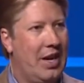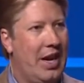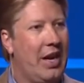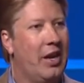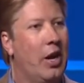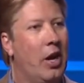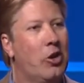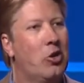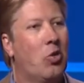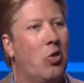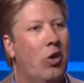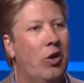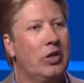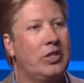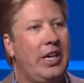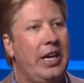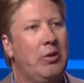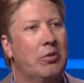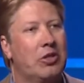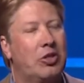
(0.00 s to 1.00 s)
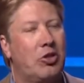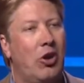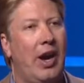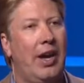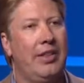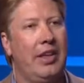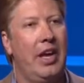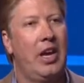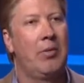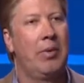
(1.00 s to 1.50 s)
In other words, he was
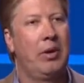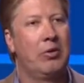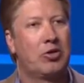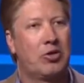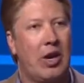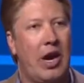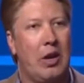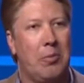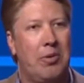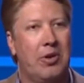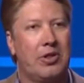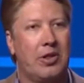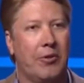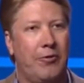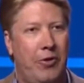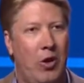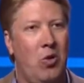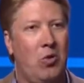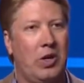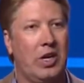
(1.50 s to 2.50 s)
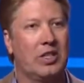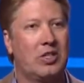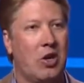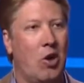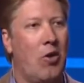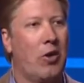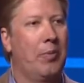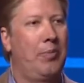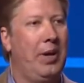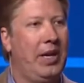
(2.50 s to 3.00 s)
trying, the enemy was trying to put the focus
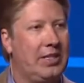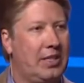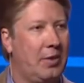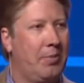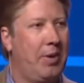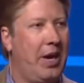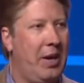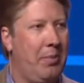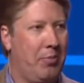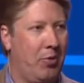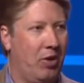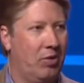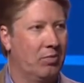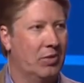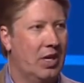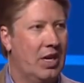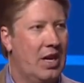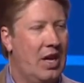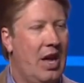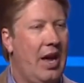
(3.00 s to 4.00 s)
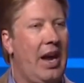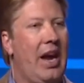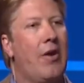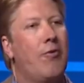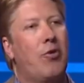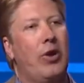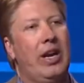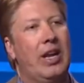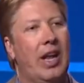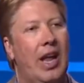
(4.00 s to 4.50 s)
on a piece of paper.
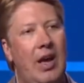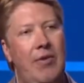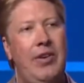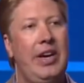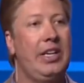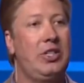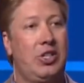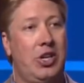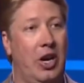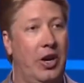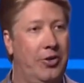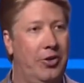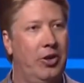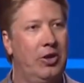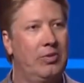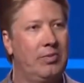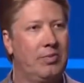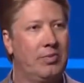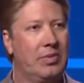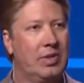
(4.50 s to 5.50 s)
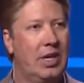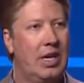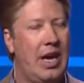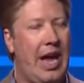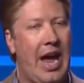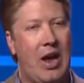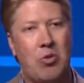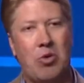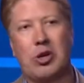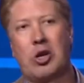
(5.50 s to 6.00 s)
If we love each other
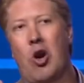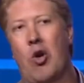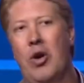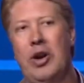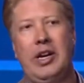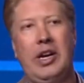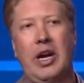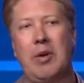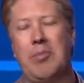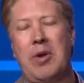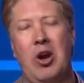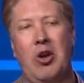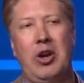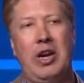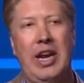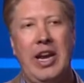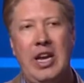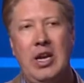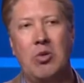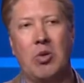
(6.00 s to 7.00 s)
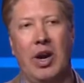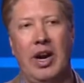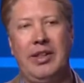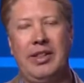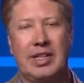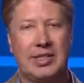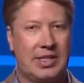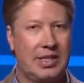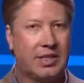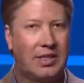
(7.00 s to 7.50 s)
and we're going to get married anyway,
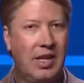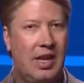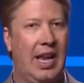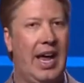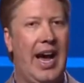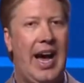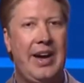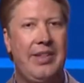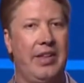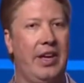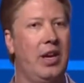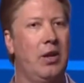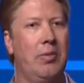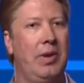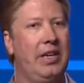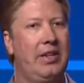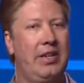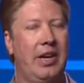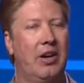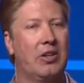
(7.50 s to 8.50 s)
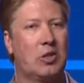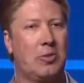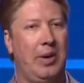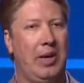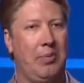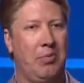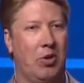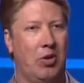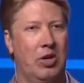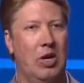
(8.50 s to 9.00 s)
this is the lie the enemy tells
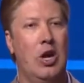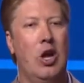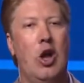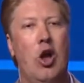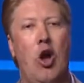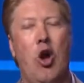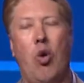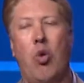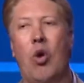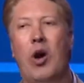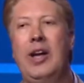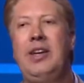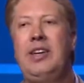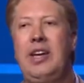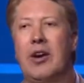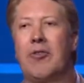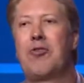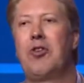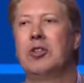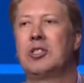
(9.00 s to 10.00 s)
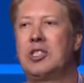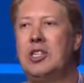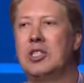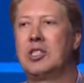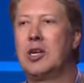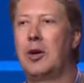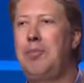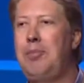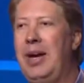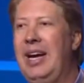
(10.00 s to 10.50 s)
people. What difference does
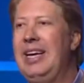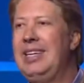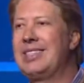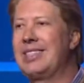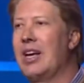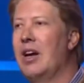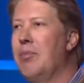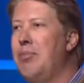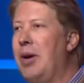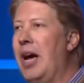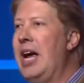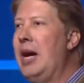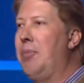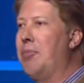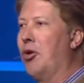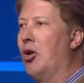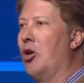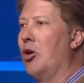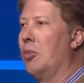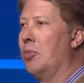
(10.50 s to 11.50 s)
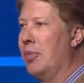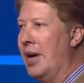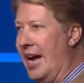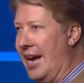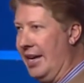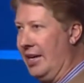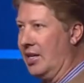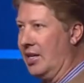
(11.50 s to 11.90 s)
a piece of paper make?